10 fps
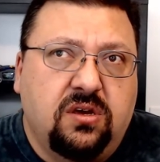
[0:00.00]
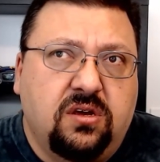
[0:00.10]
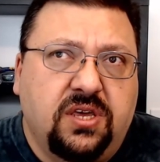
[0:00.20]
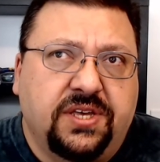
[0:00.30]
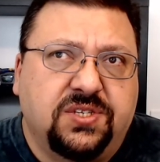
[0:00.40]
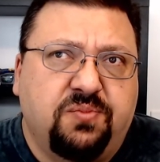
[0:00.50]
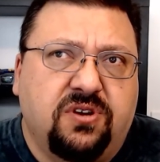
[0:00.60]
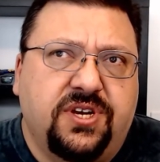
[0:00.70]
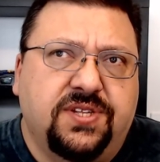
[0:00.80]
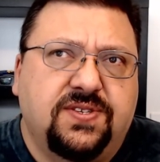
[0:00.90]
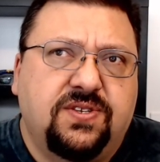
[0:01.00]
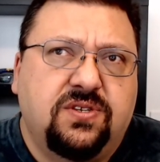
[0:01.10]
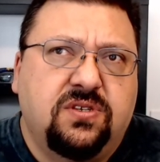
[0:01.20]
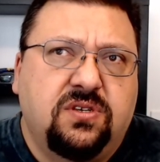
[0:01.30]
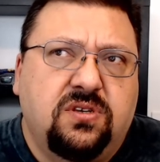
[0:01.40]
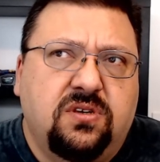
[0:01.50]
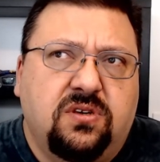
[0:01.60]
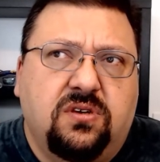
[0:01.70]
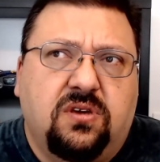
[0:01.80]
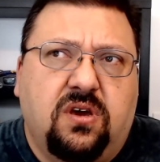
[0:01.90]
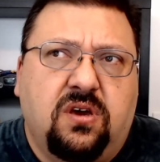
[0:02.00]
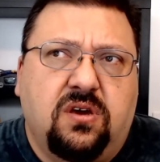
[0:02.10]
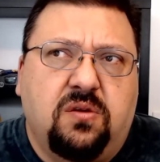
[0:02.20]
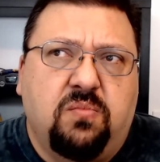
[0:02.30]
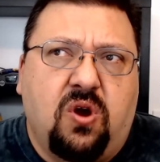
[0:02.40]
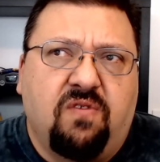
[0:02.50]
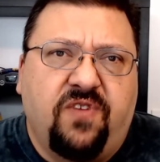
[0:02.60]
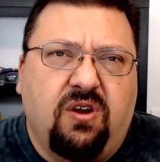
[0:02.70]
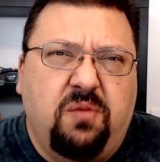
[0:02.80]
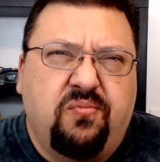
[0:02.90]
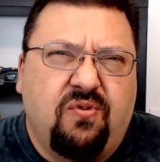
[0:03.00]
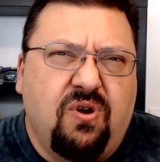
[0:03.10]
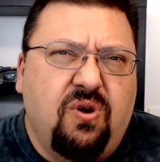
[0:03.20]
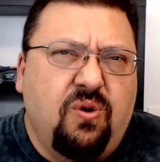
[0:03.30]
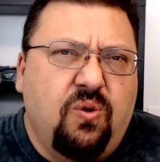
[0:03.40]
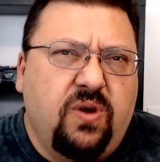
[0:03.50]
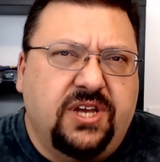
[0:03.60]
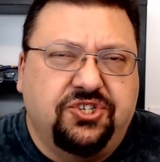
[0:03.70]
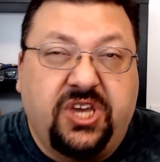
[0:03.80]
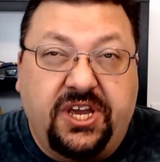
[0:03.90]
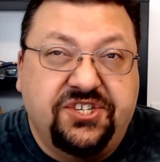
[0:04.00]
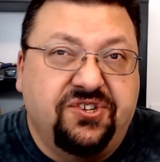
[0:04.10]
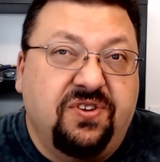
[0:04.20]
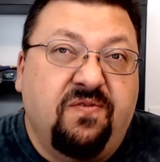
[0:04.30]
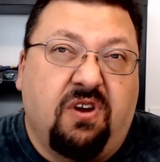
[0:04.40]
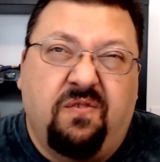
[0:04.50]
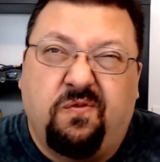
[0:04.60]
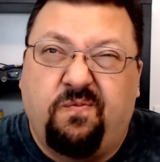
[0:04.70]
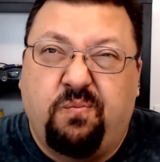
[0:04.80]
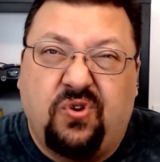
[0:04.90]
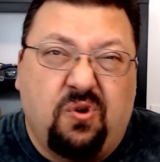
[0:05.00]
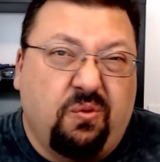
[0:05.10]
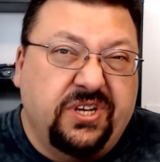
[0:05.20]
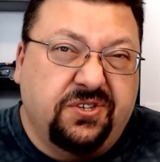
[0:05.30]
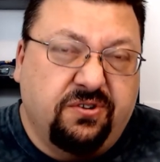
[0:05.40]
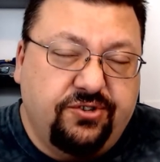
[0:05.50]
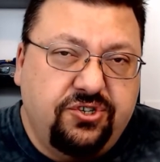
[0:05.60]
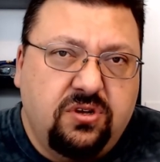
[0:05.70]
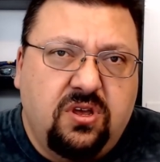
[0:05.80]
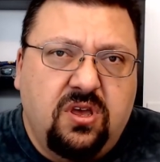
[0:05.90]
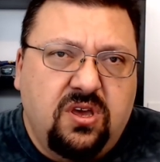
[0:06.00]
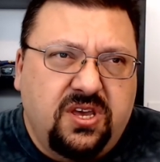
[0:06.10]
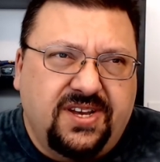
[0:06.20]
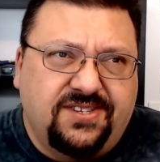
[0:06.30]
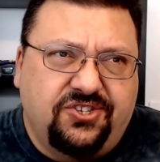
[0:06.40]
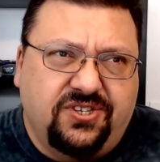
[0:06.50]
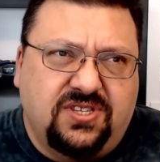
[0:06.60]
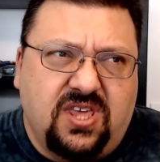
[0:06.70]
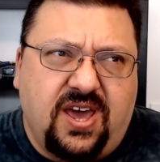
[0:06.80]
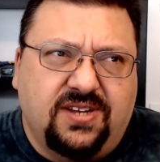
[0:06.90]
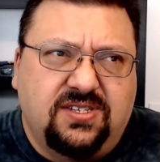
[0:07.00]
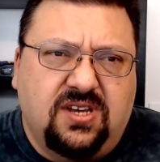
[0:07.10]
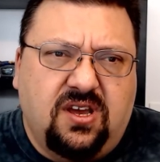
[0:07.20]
experience, are very pro education, very pro research. It's just that